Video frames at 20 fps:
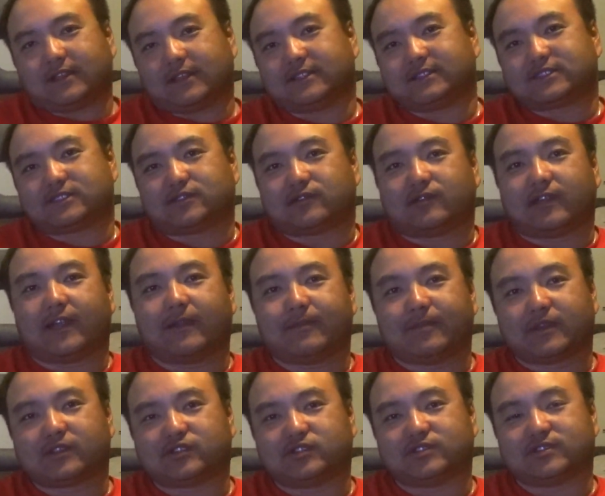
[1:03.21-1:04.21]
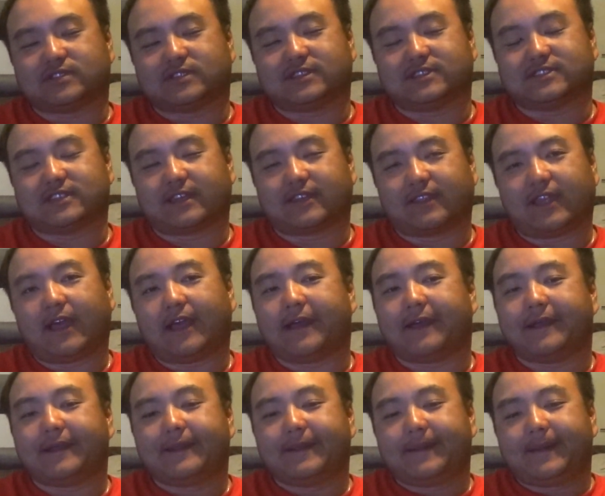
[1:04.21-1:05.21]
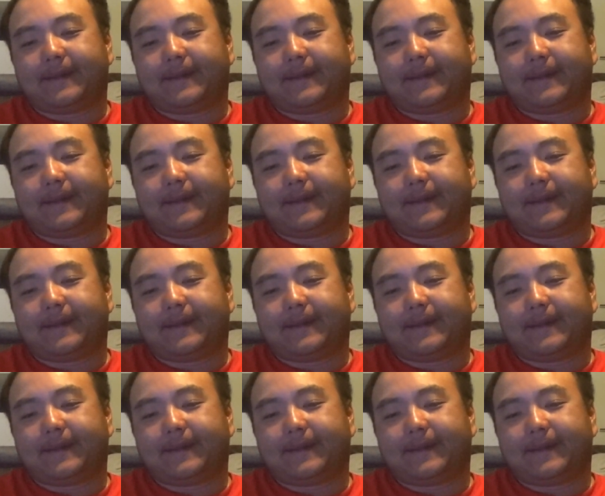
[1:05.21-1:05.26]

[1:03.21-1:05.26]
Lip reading: Instagram pictures and things like that.